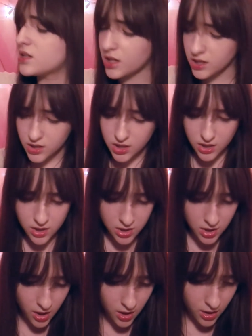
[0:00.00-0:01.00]

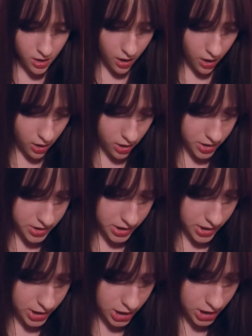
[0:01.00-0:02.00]
lenses are
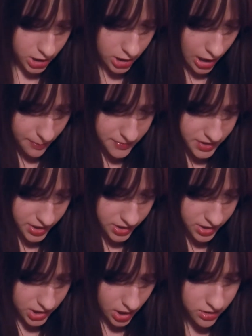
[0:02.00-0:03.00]
the Air
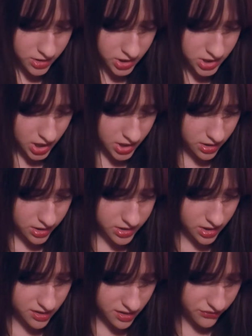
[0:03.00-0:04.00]
Optics Colors contact
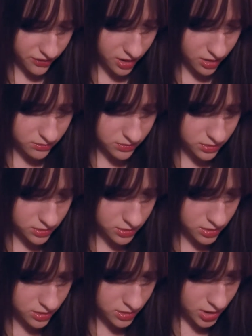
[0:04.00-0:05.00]
lenses from,
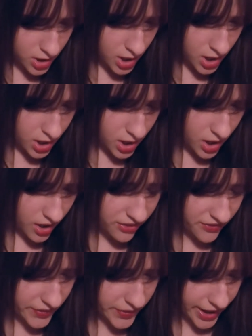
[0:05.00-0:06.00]
I
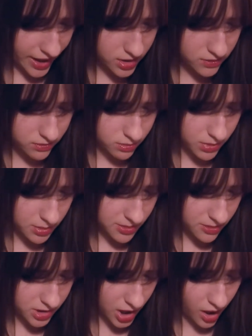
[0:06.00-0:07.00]
thought they were Acuvue, but maybe
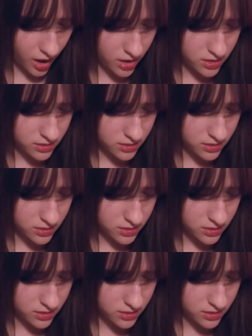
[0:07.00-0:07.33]
they're not.